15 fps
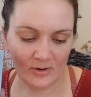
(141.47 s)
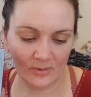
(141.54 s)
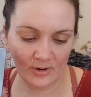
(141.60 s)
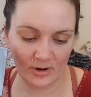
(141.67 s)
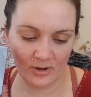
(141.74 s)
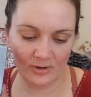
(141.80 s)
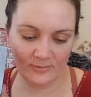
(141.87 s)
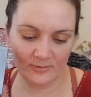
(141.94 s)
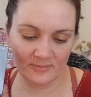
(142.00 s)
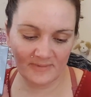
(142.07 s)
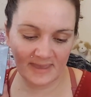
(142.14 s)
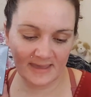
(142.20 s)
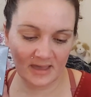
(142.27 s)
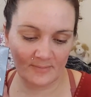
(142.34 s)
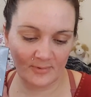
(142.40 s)
or over
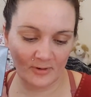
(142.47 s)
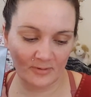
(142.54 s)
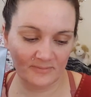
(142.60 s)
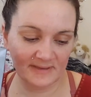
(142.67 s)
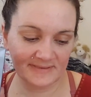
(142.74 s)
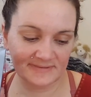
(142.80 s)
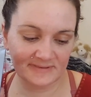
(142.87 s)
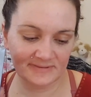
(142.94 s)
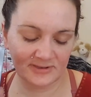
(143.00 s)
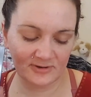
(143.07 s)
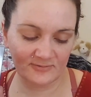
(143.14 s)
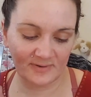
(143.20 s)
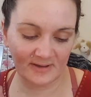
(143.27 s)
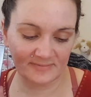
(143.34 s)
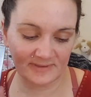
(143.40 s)
makeup, or mixed into
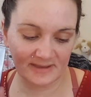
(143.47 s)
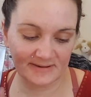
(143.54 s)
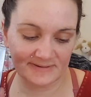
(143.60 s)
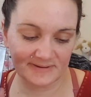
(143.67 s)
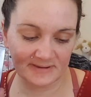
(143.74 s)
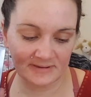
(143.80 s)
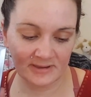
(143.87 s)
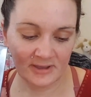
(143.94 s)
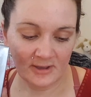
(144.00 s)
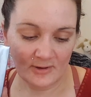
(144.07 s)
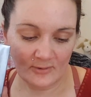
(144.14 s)
your foundation